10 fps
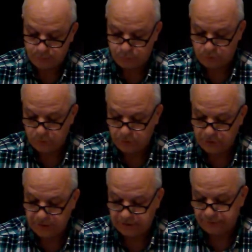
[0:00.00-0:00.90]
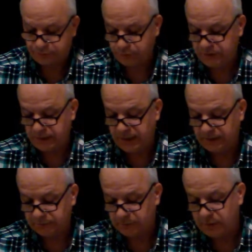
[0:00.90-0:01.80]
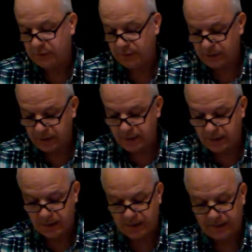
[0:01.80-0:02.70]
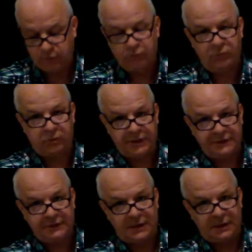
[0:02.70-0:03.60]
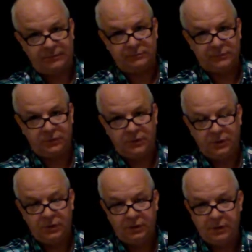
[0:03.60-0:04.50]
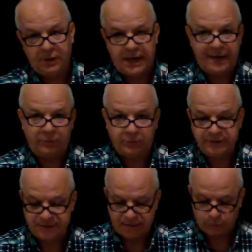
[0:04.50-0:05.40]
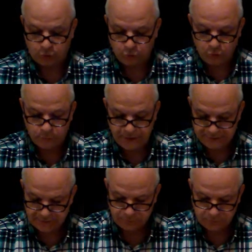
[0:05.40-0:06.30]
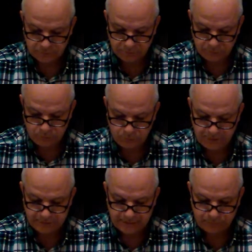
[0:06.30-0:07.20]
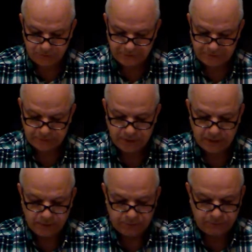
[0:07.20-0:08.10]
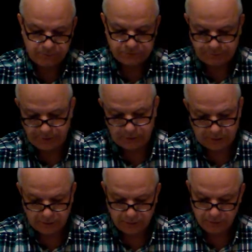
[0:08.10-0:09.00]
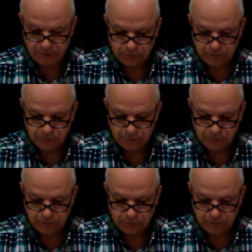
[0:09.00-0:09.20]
temple, and in three days I will raise it up. I will raise it up. Who raised up this who raised up Jesus? The Spirit.